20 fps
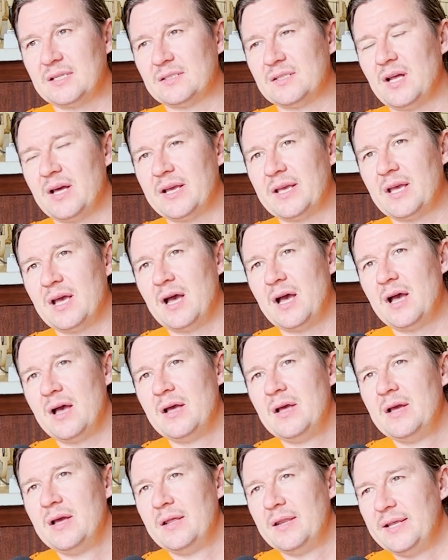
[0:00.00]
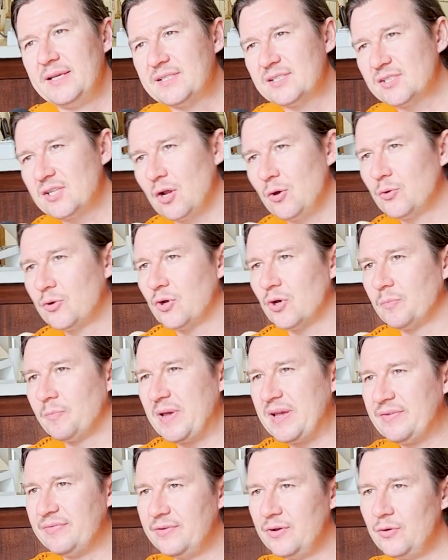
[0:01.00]
like these slow cooked
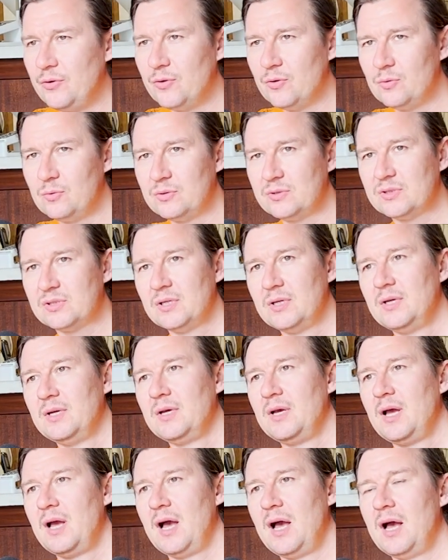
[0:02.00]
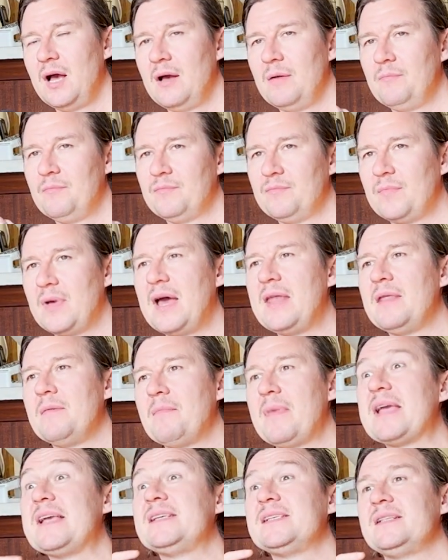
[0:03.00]
beef noodles and
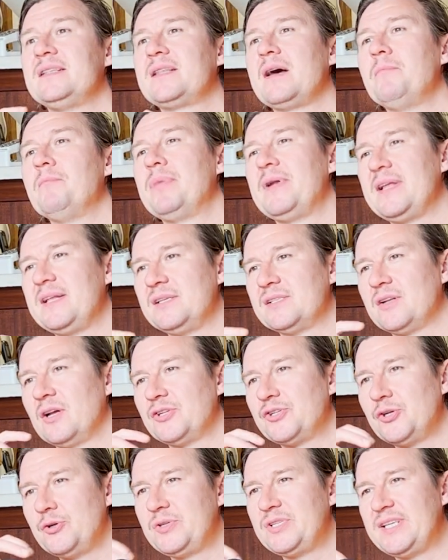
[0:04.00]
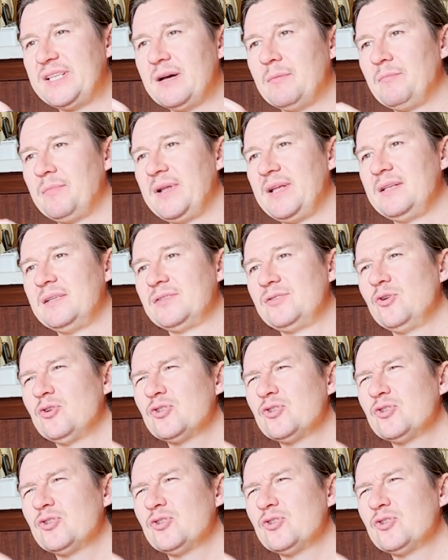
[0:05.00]
amazing dumplings, like juicy dumplings. Not